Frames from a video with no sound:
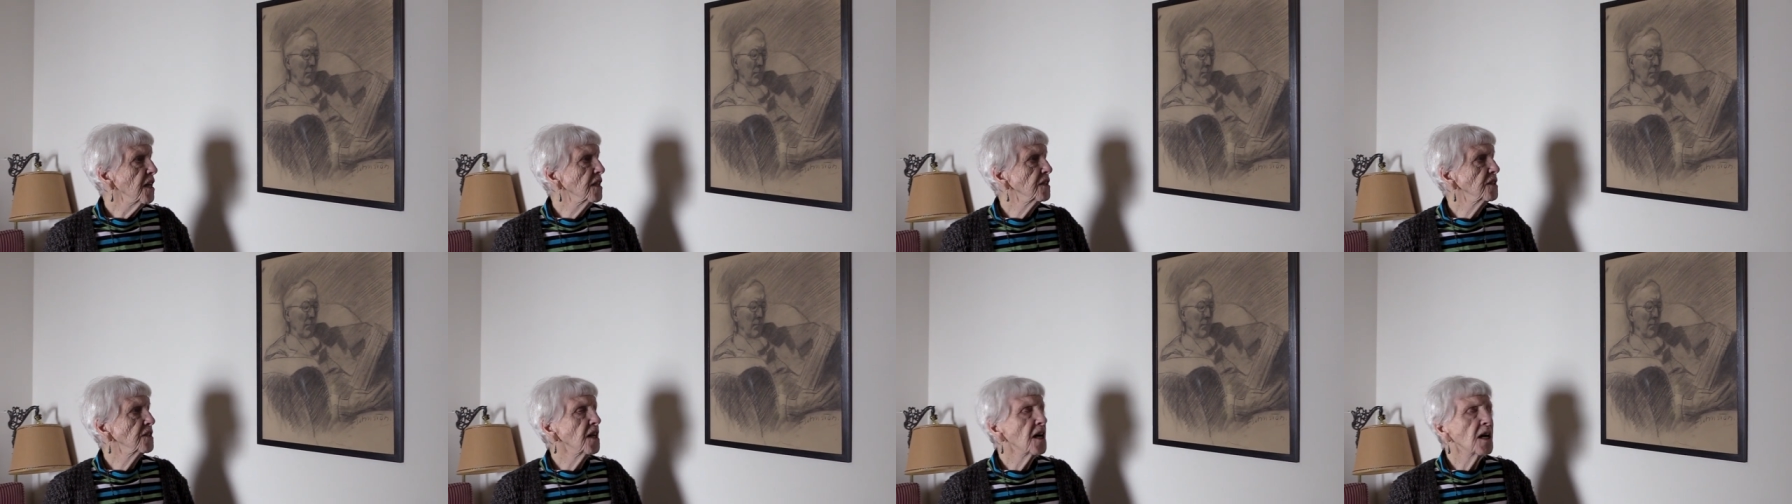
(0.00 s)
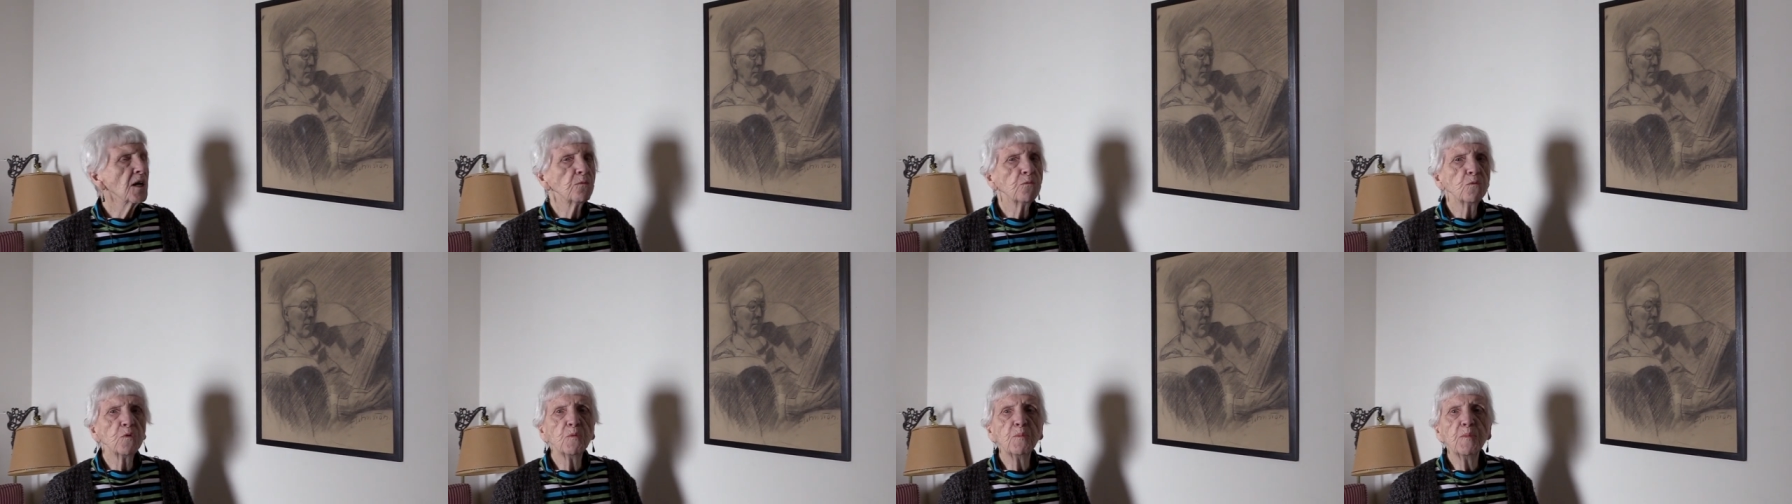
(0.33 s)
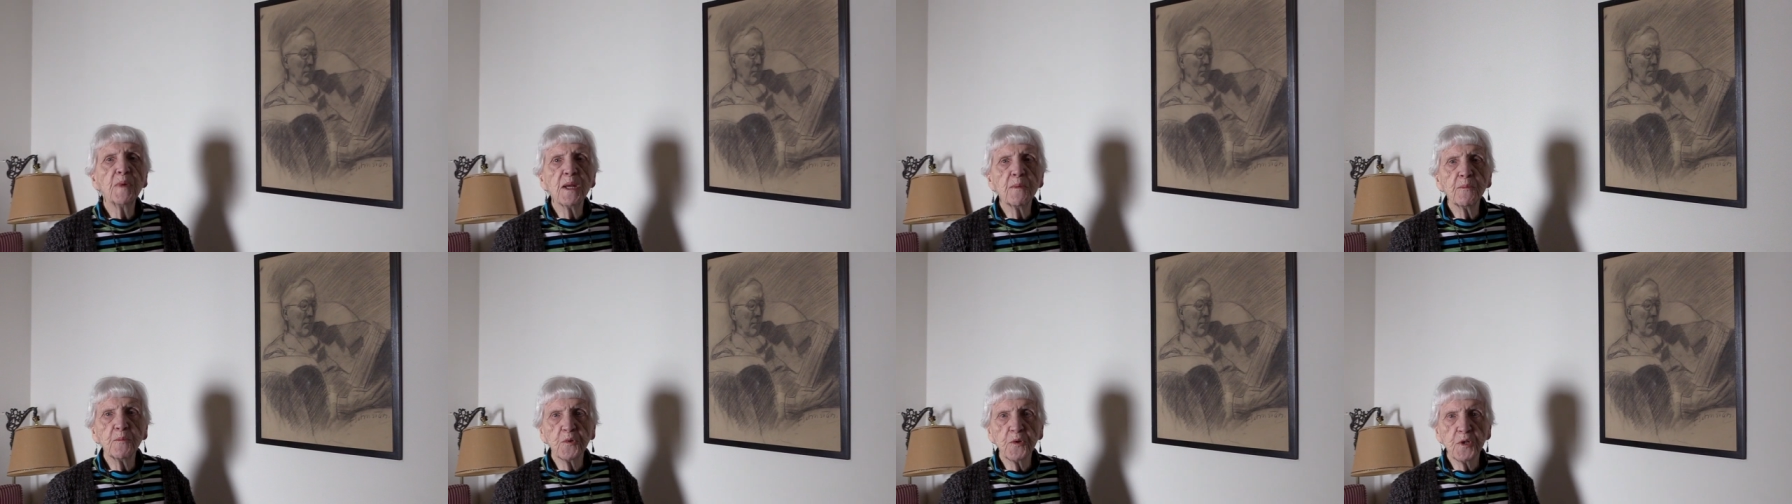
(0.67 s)
as I
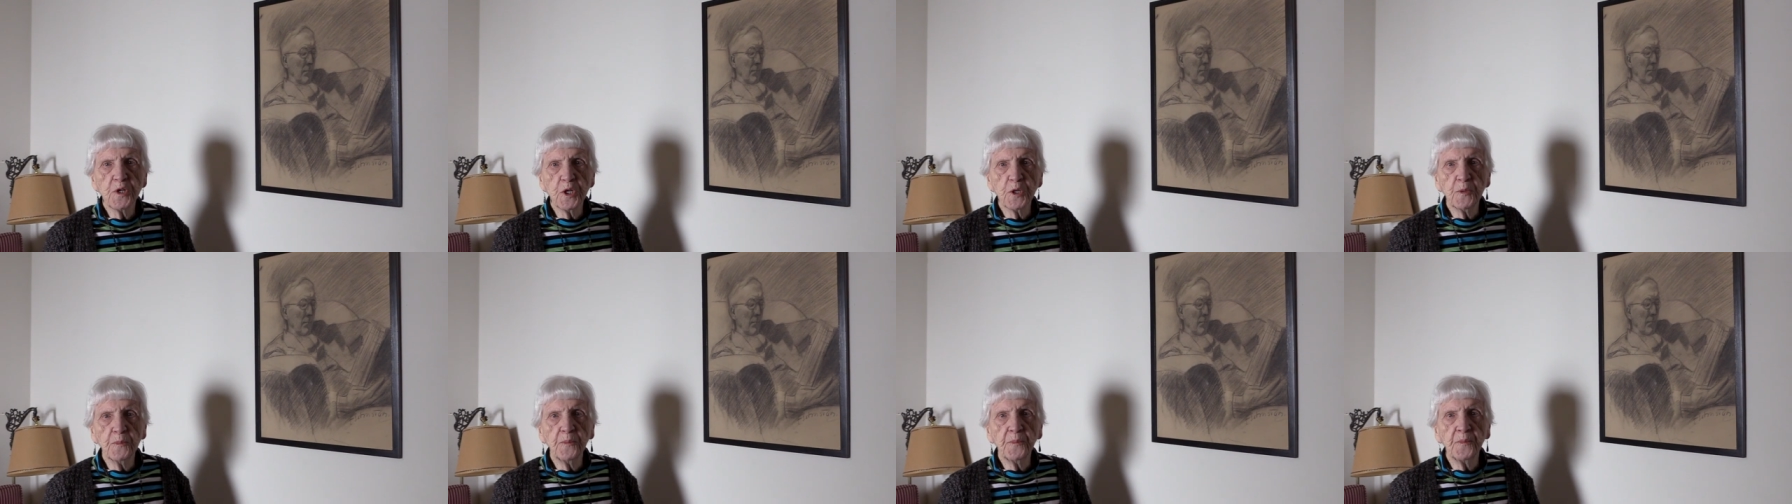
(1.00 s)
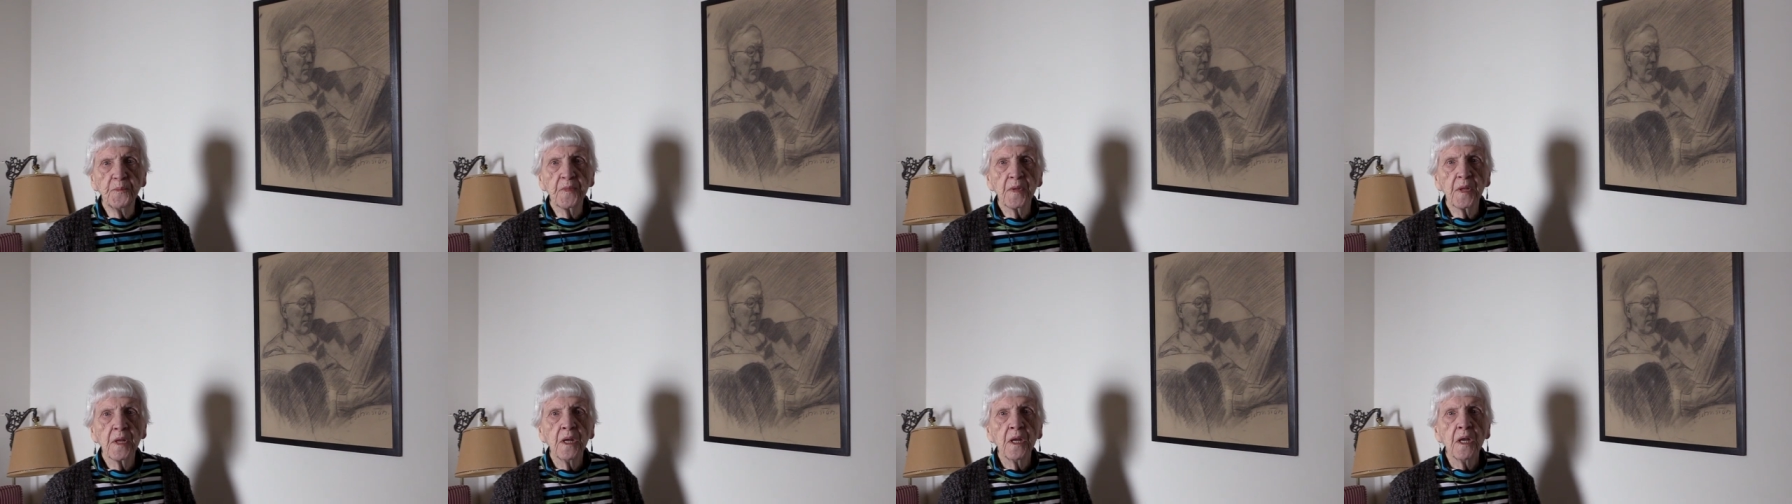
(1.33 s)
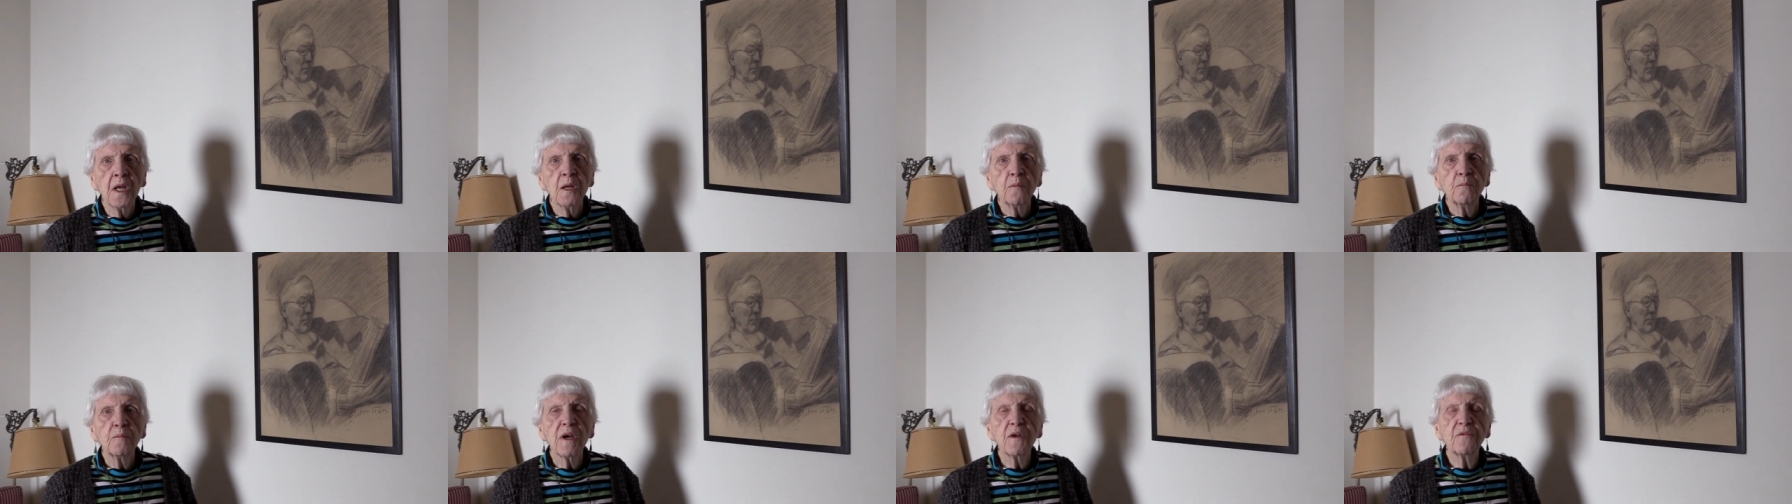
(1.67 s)
remember him.
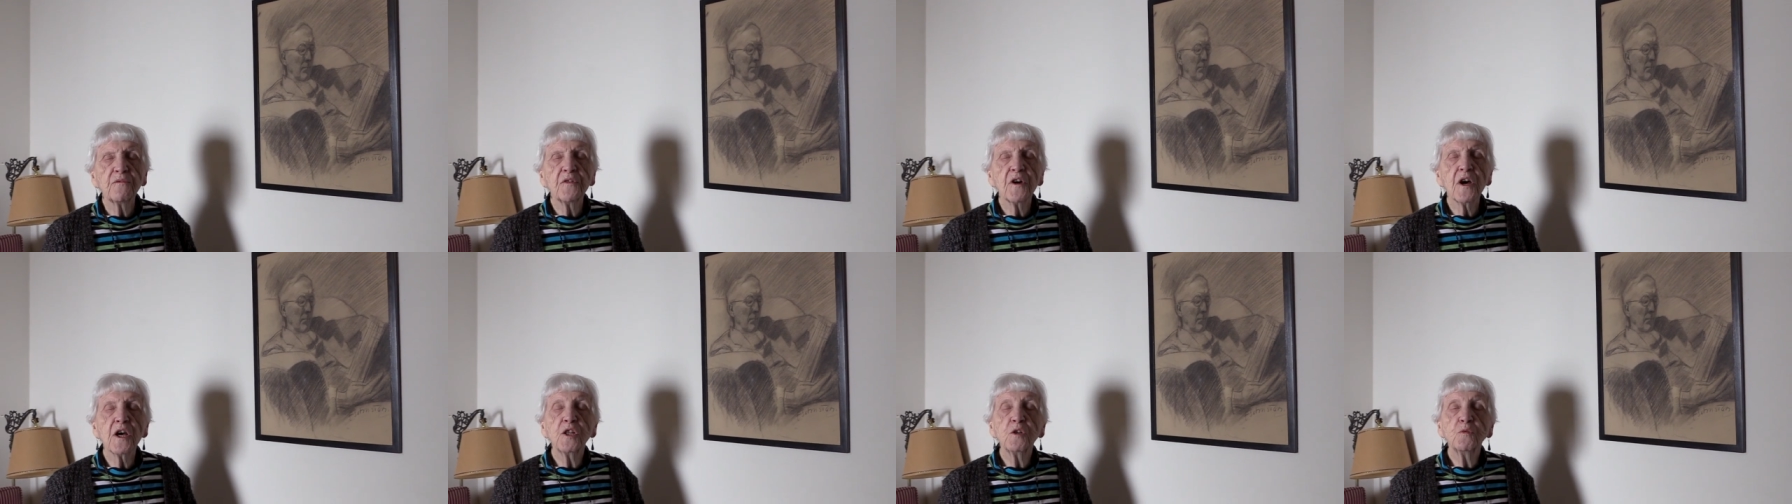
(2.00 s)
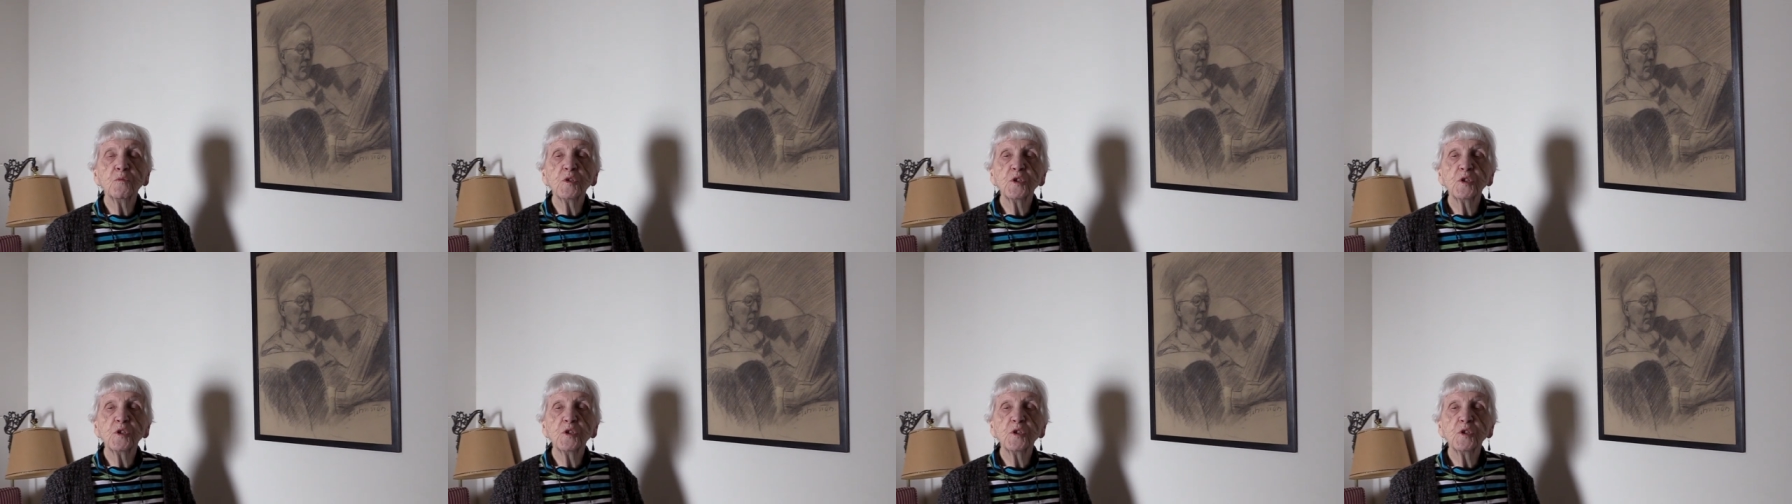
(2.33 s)
My father